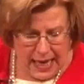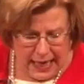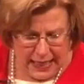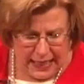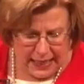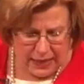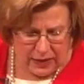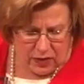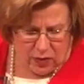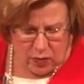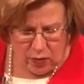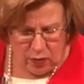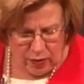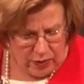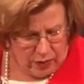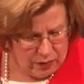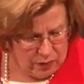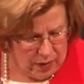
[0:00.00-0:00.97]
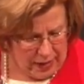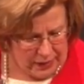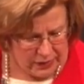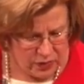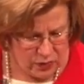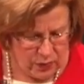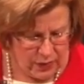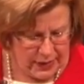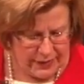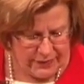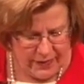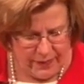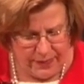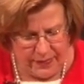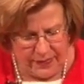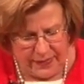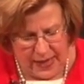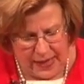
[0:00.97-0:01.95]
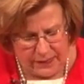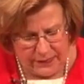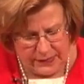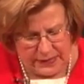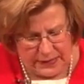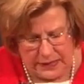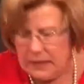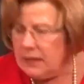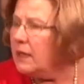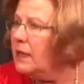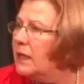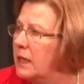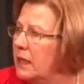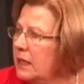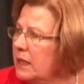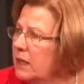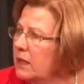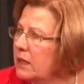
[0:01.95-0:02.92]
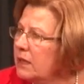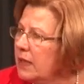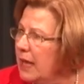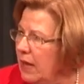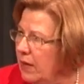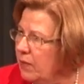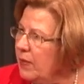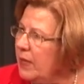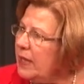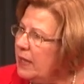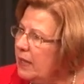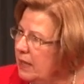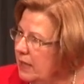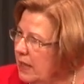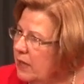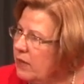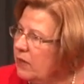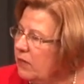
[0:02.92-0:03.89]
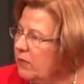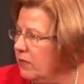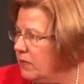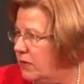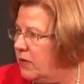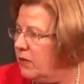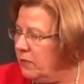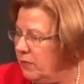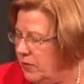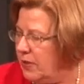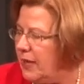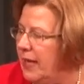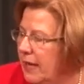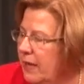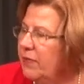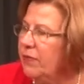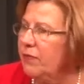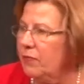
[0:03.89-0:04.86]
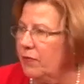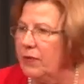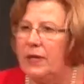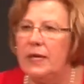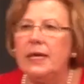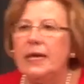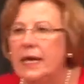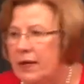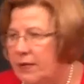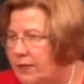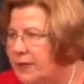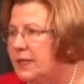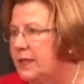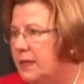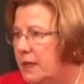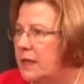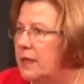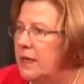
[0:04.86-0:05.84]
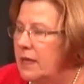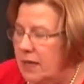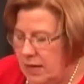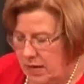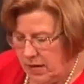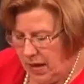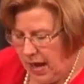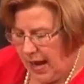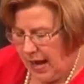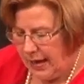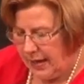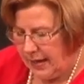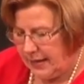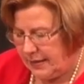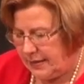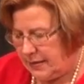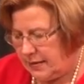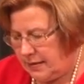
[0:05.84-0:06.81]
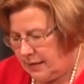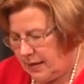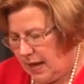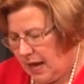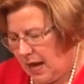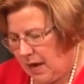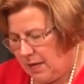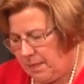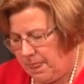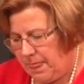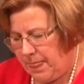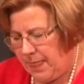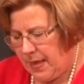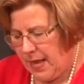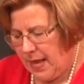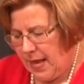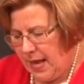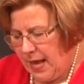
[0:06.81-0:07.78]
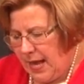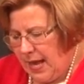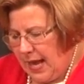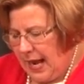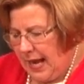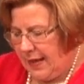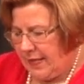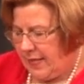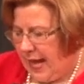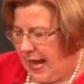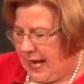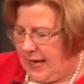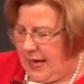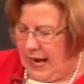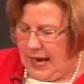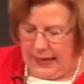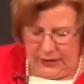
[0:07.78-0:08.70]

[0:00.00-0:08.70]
in court, 20-something thousand that we accumulated through the years on it. And then